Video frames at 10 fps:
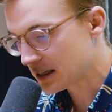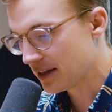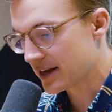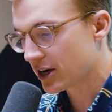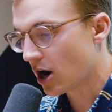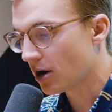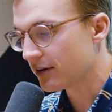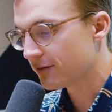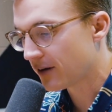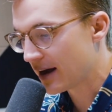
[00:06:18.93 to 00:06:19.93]
And they call
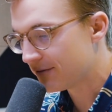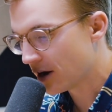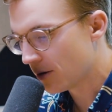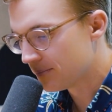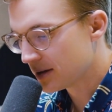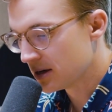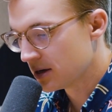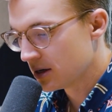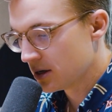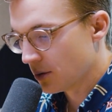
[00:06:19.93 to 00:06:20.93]
it FIFO,
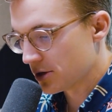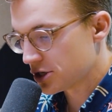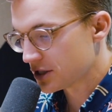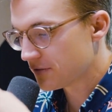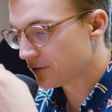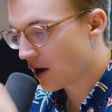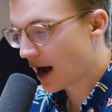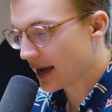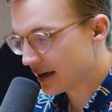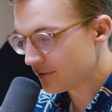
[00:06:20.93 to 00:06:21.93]
which is
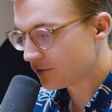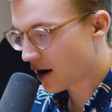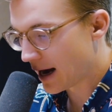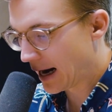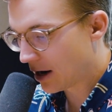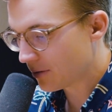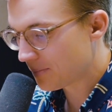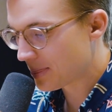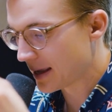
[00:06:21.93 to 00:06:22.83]
fly in, fly out.